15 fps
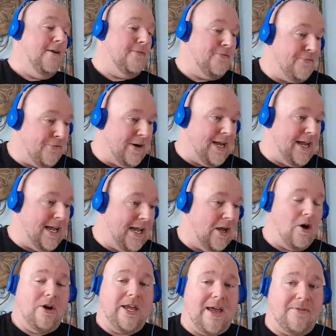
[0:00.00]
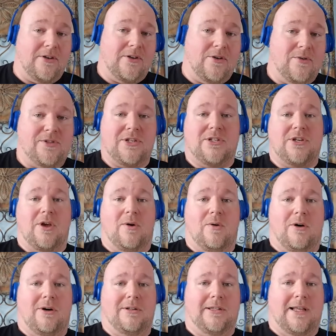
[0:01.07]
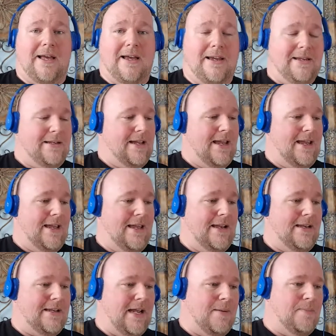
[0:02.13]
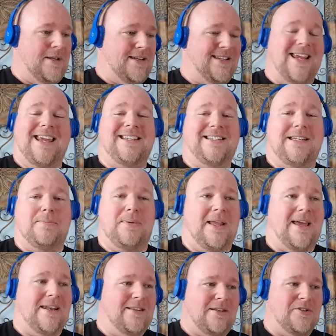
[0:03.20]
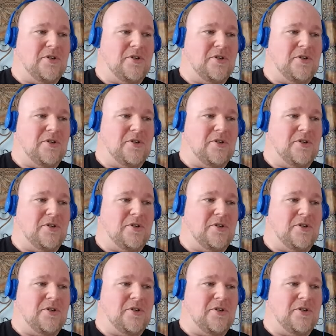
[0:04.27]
Free! All you have to do is just go online and type in Tasty Planet.